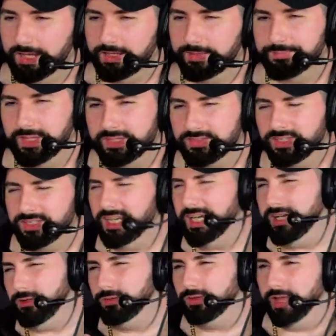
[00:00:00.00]
It's not that I
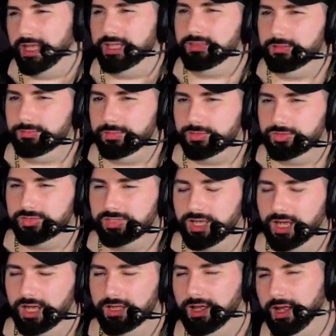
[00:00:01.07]
don't like them. It's just
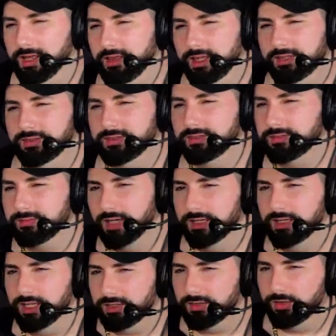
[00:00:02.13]
I like a
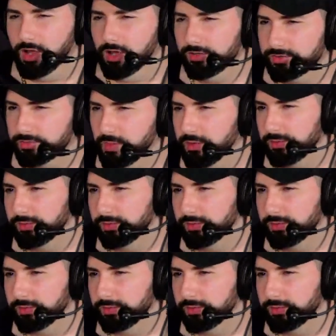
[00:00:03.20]
long smoke.